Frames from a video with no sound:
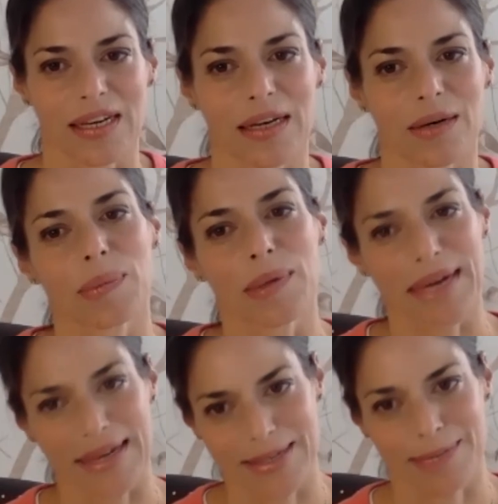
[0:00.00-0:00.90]
it would be my
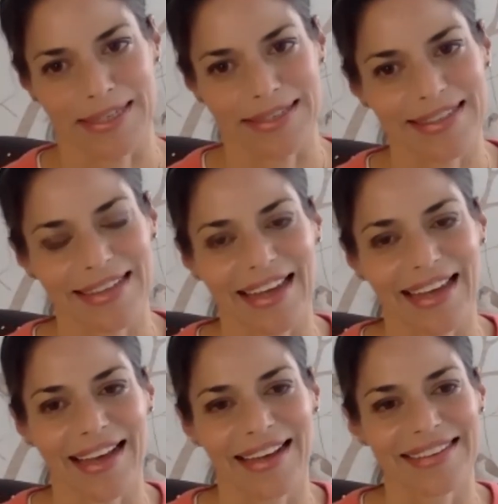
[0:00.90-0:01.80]
husband.
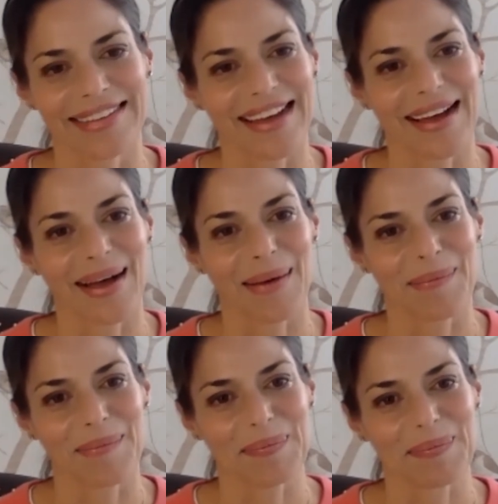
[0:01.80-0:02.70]

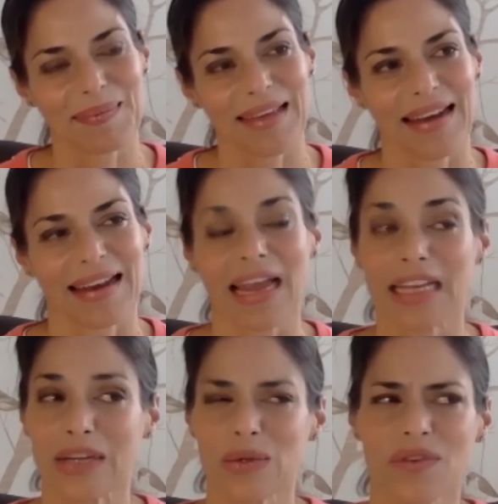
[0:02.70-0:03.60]
And
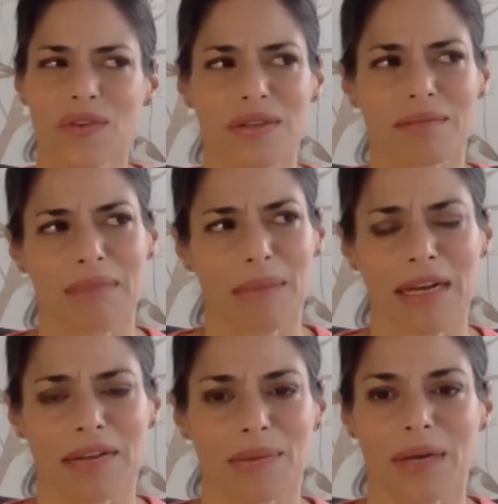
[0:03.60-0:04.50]
useful's maybe
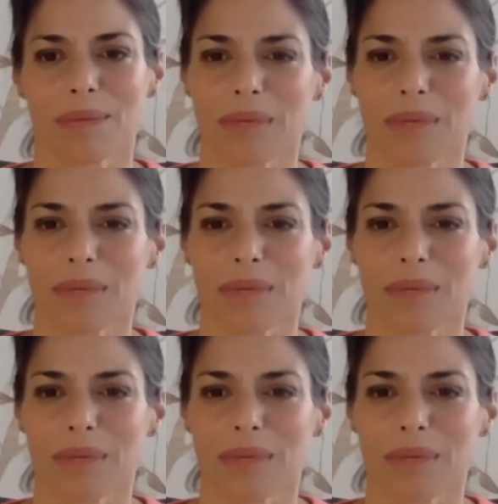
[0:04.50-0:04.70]
not the right,